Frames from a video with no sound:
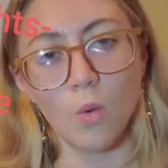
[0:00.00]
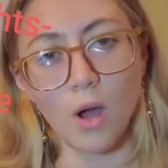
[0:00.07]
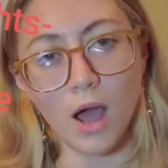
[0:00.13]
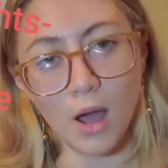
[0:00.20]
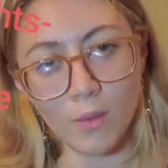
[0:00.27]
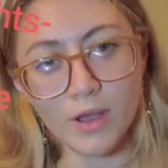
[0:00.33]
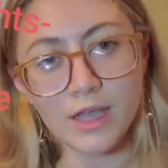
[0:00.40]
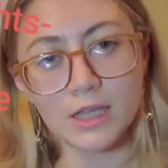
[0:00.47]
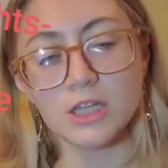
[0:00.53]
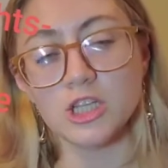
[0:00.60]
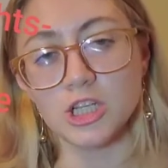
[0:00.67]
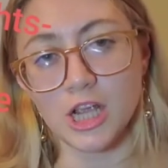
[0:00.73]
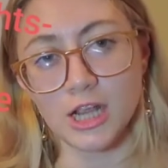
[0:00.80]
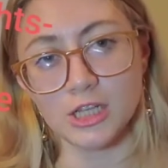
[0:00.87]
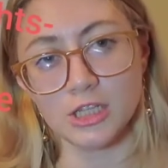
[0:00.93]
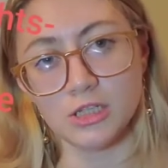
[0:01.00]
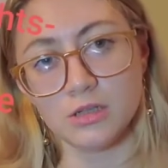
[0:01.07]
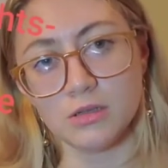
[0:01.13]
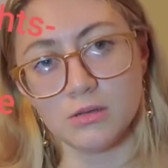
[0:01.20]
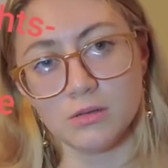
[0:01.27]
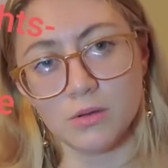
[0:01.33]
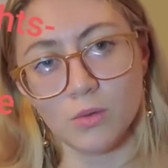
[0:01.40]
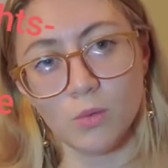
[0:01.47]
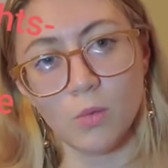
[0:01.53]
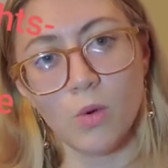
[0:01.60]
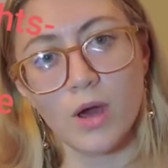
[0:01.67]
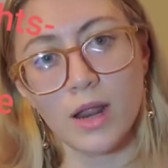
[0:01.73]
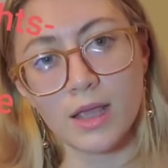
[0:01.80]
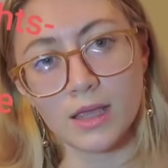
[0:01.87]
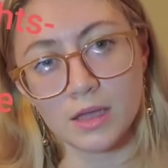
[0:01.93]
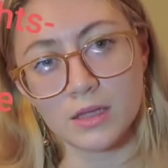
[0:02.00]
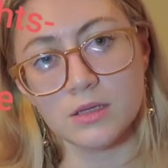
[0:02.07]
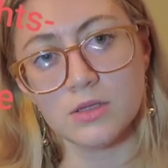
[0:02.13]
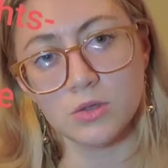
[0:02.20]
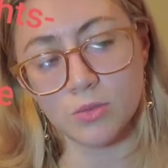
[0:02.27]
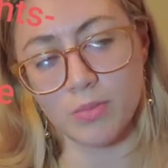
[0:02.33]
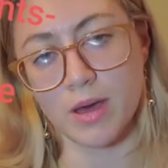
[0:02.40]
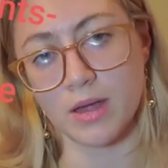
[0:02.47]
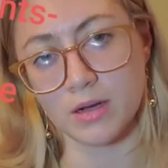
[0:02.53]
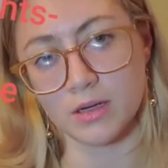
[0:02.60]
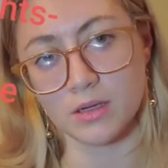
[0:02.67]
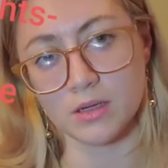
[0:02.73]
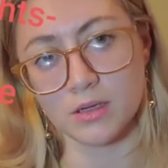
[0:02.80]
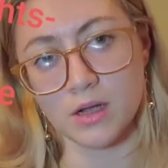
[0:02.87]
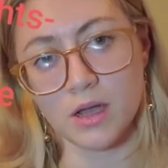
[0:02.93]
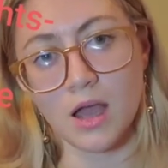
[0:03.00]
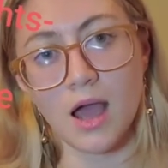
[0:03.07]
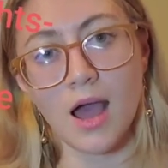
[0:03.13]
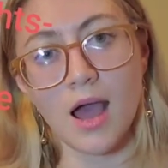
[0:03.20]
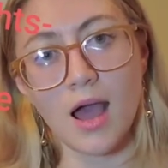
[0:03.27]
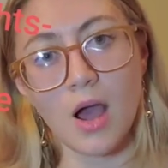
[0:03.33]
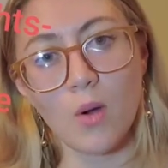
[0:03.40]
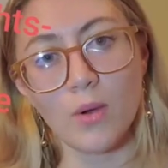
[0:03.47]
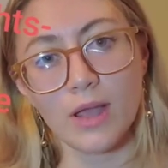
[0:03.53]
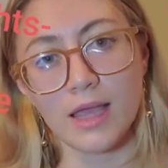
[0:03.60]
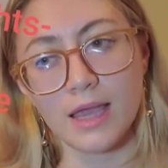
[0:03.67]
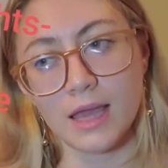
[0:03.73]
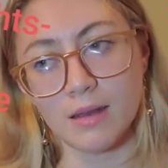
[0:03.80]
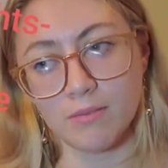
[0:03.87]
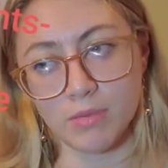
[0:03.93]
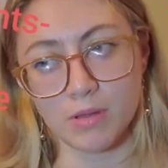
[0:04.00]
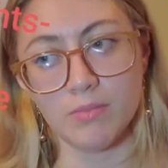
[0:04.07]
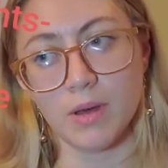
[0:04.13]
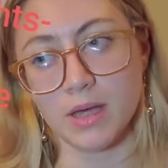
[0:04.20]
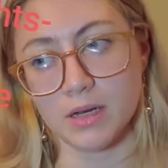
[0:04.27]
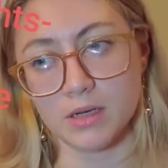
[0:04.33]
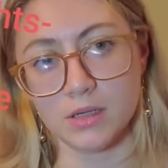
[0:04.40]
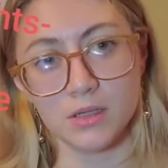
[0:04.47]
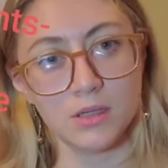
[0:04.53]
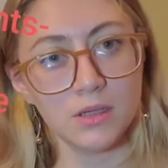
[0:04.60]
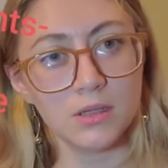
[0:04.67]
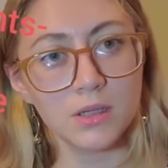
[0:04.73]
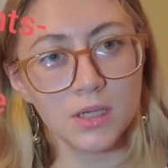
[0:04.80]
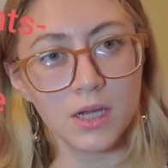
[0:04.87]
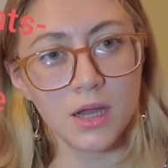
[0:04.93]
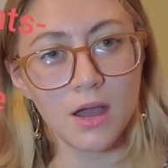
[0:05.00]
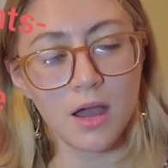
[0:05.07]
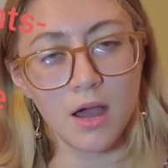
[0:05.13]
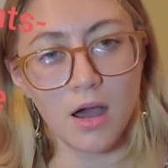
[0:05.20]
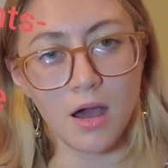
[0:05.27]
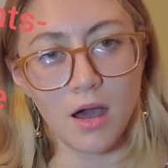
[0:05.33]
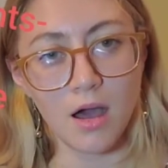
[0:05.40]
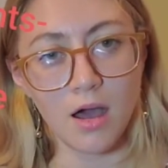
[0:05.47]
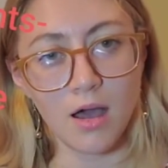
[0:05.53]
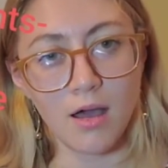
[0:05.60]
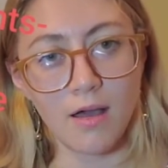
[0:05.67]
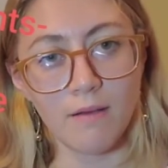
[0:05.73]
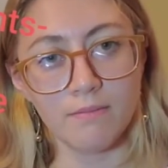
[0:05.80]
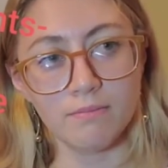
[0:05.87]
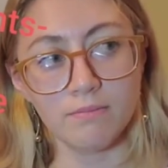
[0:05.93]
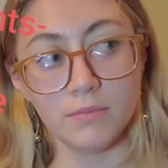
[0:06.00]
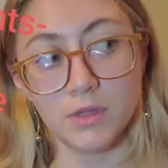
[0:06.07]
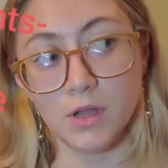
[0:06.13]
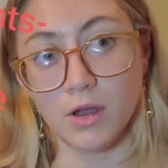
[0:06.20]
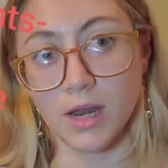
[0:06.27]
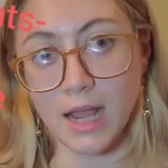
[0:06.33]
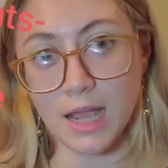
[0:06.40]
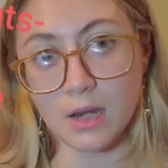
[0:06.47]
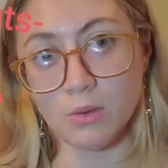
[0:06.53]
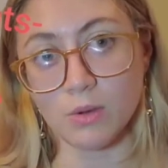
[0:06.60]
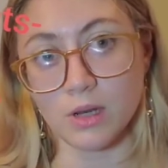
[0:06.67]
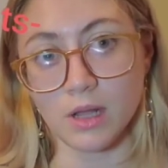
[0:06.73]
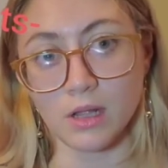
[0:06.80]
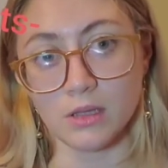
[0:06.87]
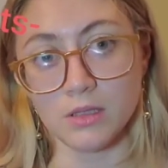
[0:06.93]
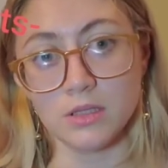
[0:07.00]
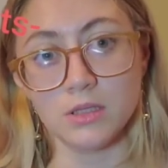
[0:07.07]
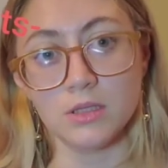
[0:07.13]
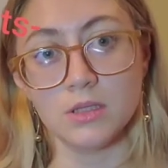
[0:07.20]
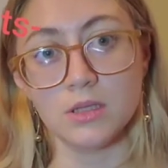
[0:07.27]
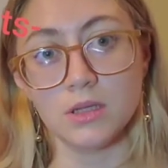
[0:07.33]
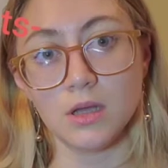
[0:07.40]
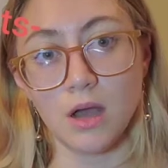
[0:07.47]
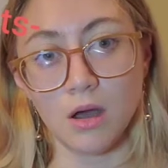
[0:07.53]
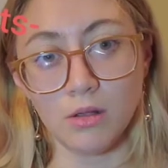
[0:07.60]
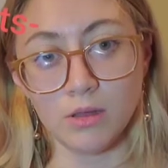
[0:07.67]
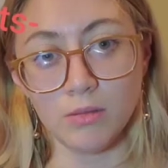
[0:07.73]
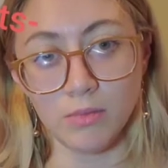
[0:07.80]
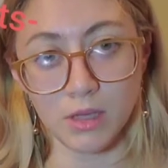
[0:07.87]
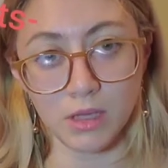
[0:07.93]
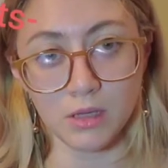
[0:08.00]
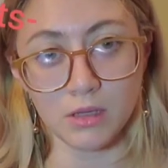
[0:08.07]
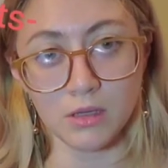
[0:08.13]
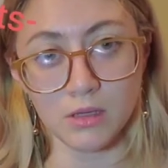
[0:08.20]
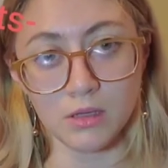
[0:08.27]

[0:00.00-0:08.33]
How I can change it? What I can do better? How I can be better? Not anyone else, only me.